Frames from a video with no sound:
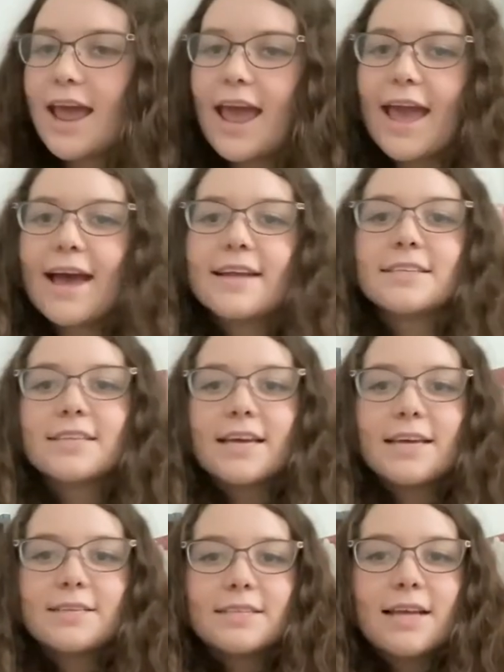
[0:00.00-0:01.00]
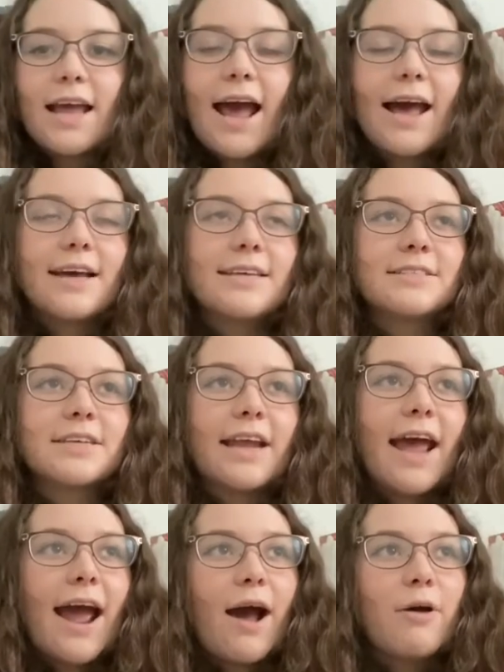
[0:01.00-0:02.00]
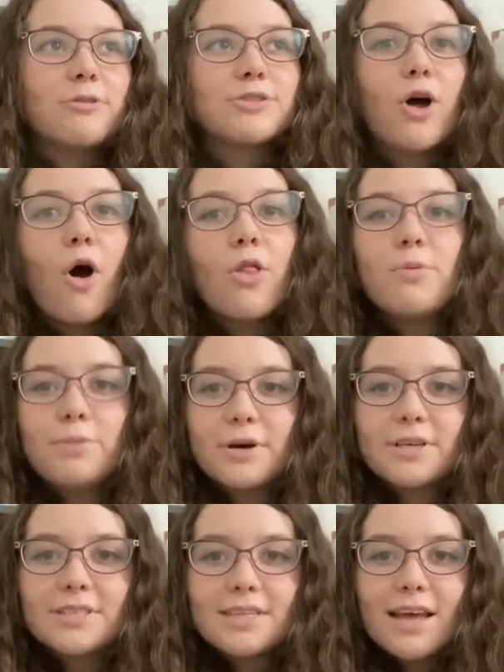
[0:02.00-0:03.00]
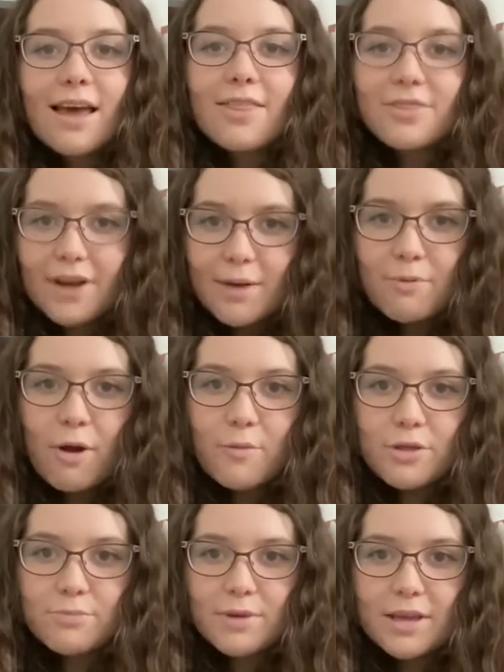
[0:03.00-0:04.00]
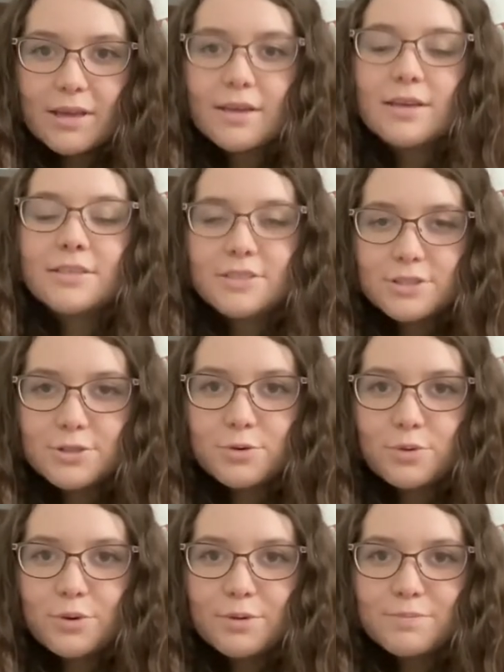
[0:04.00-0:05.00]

and it is going to house all the books that I brought with me to school.